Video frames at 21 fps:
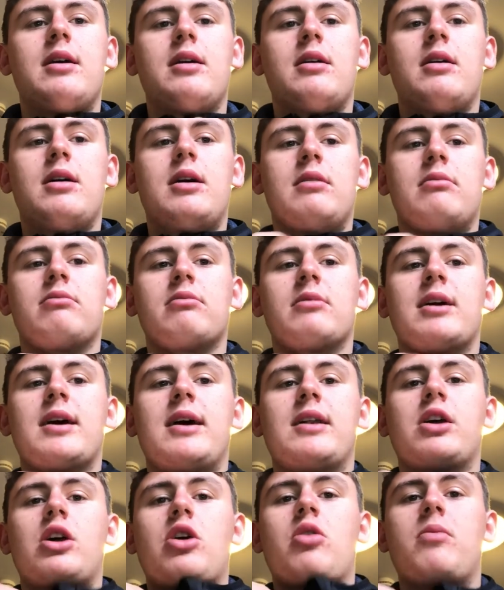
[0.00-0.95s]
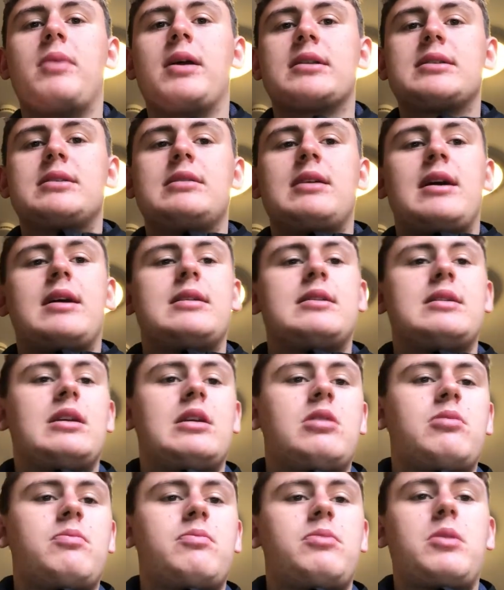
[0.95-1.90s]
And kind of going back to the idea
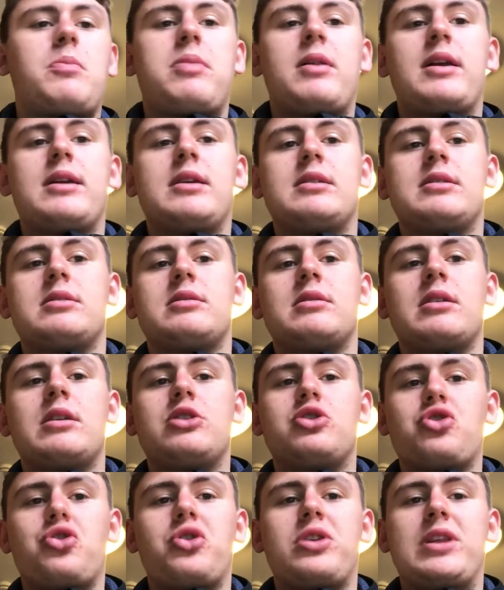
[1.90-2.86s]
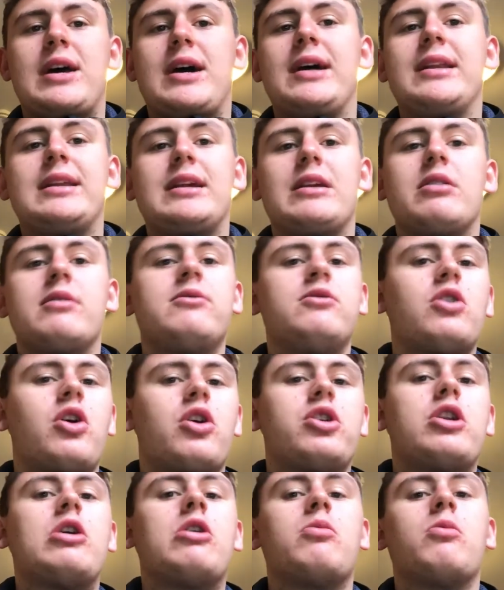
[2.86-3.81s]
that the players enjoy the idea of not
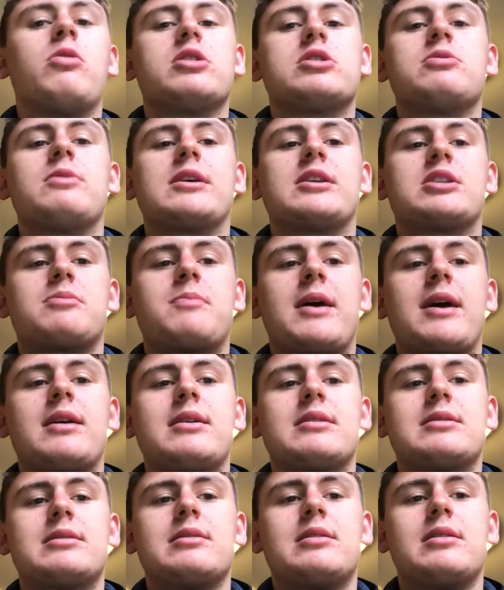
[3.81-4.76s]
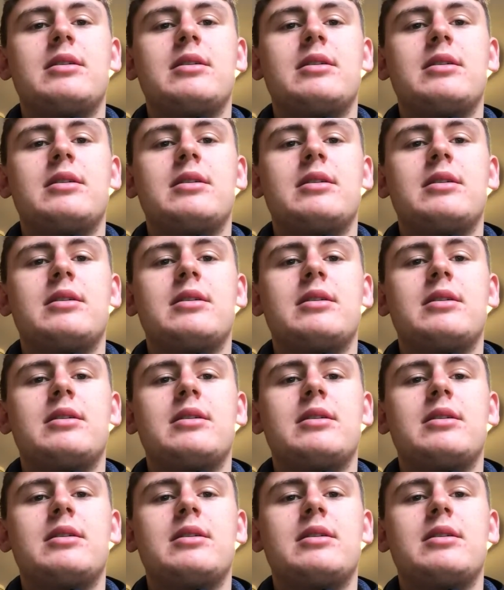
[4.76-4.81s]
knowing what to expect.